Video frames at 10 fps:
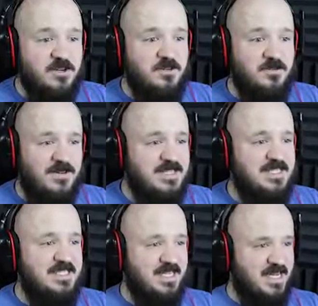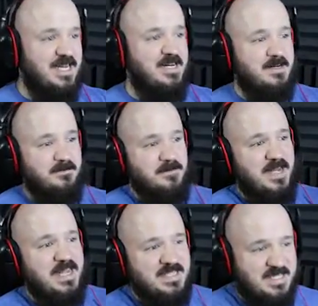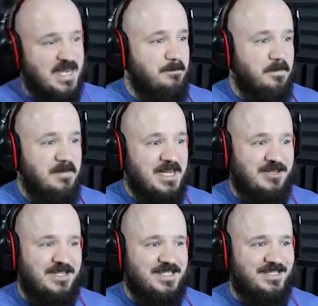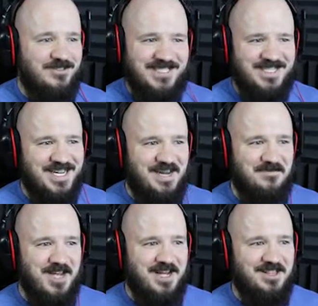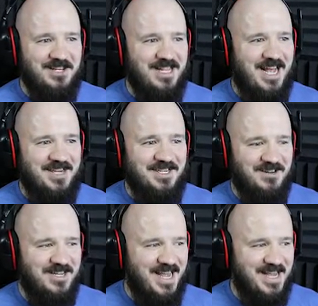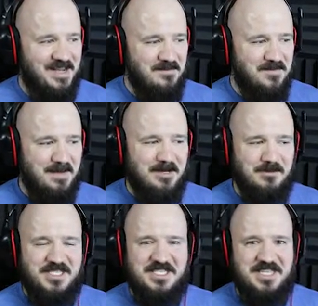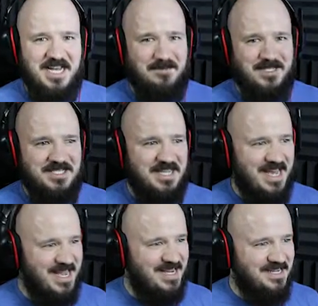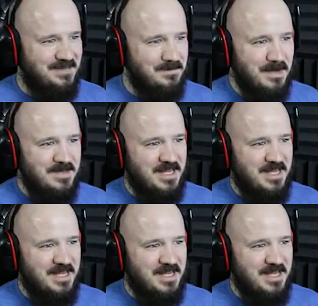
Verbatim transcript: Who wants to come and sample my goods? Who wants to come? Yeah, look at that. Okay, maybe it was the time of day. Maybe